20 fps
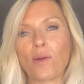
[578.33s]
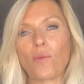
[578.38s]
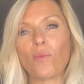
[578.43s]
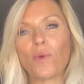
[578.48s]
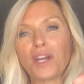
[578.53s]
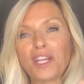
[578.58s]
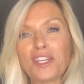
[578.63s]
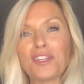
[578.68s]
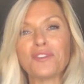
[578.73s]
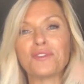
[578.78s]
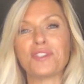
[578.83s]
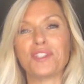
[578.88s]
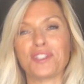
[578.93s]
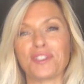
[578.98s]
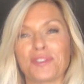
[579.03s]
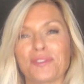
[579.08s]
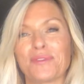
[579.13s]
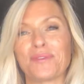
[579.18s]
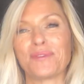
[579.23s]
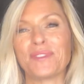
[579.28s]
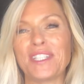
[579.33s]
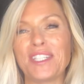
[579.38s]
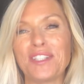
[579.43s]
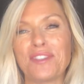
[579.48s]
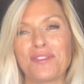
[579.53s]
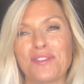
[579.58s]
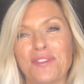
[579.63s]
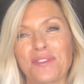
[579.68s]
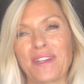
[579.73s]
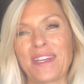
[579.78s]
What do you do when
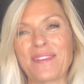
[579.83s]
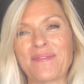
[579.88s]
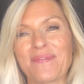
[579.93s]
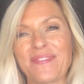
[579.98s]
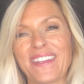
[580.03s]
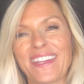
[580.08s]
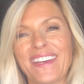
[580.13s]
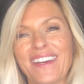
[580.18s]
you dream?